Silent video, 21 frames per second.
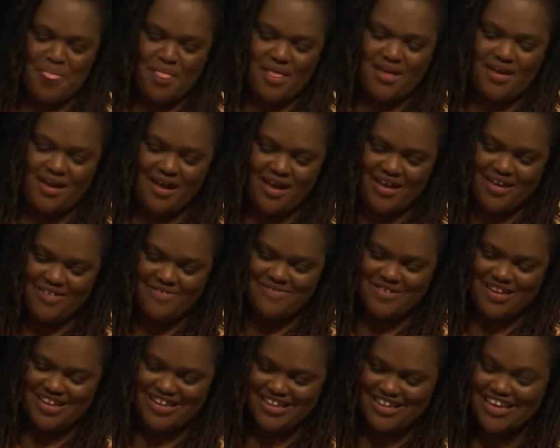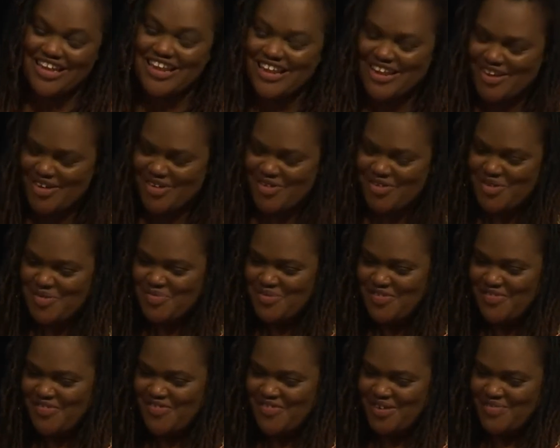I had been leading a group
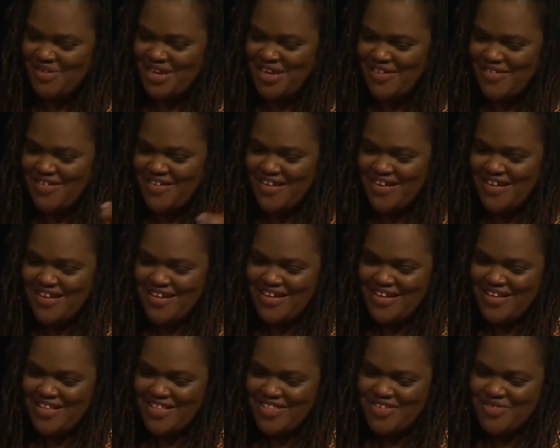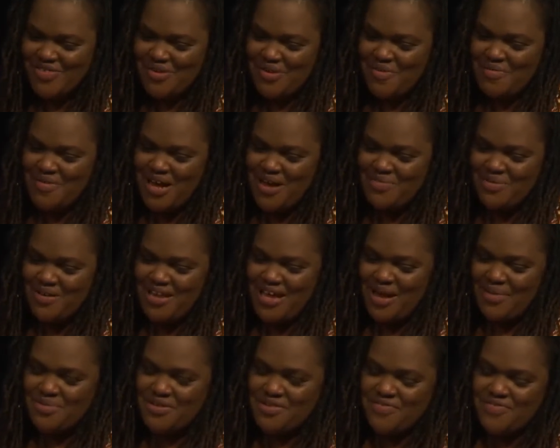of women through a Bible
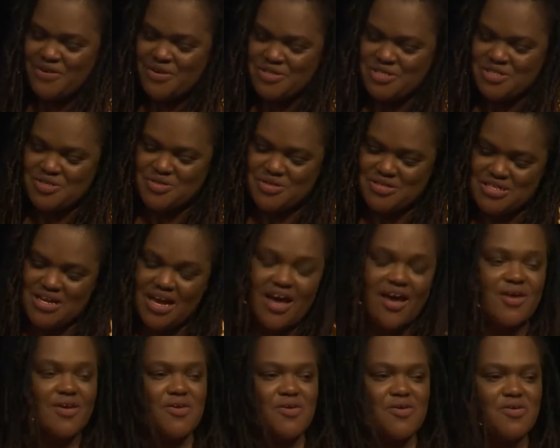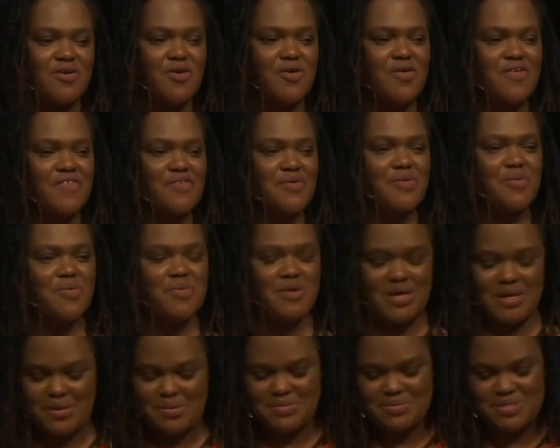app devotional titled
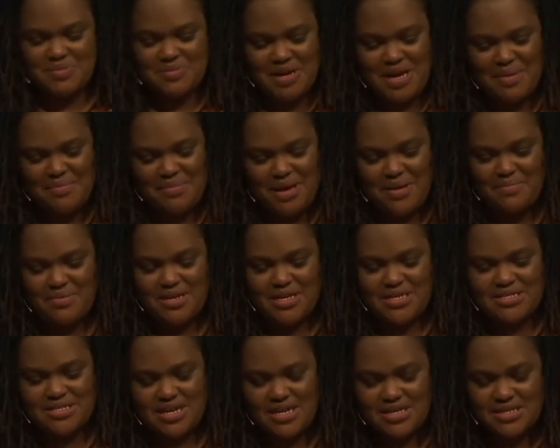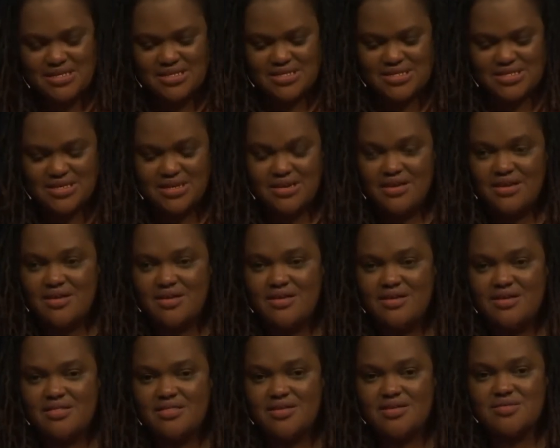"Overwhelmed by My Blessings,"
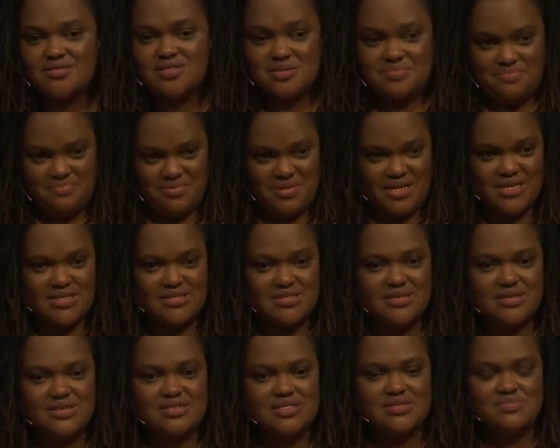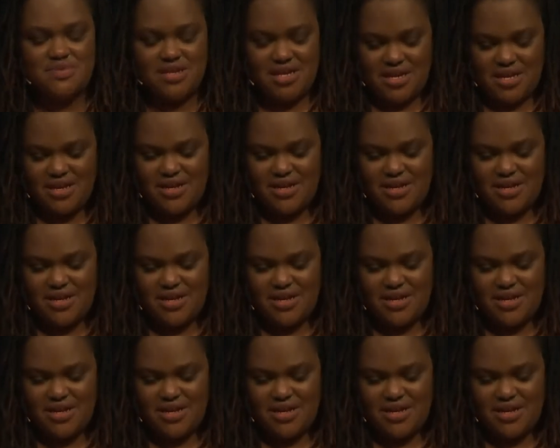those blessings being our